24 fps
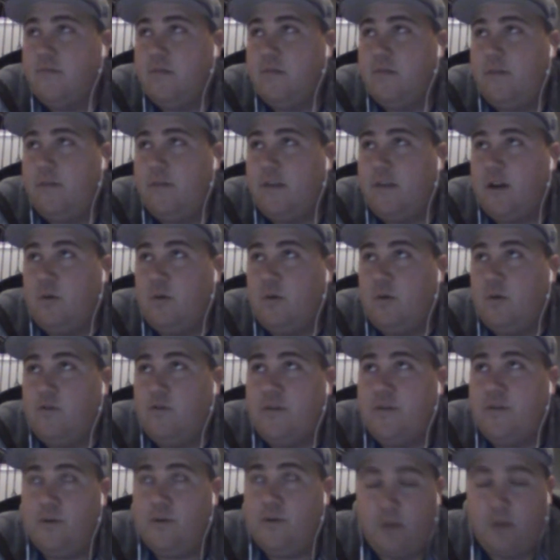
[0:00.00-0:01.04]
I've got a
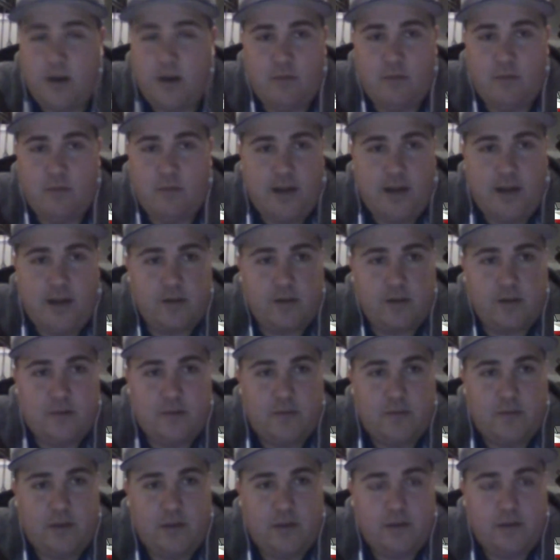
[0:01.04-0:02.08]
cornfield behind my
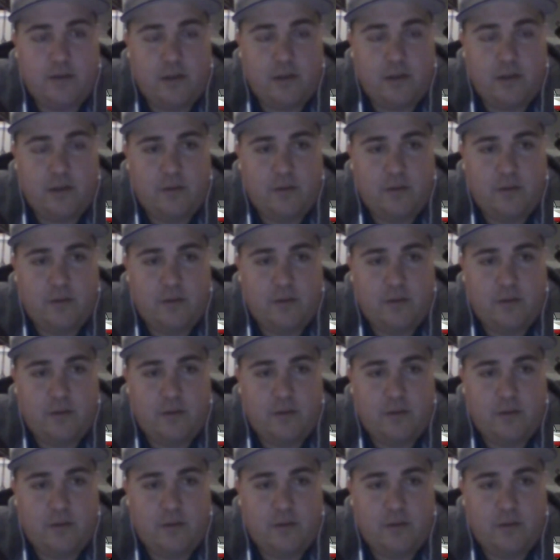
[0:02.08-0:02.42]
house. I mean, there's nothing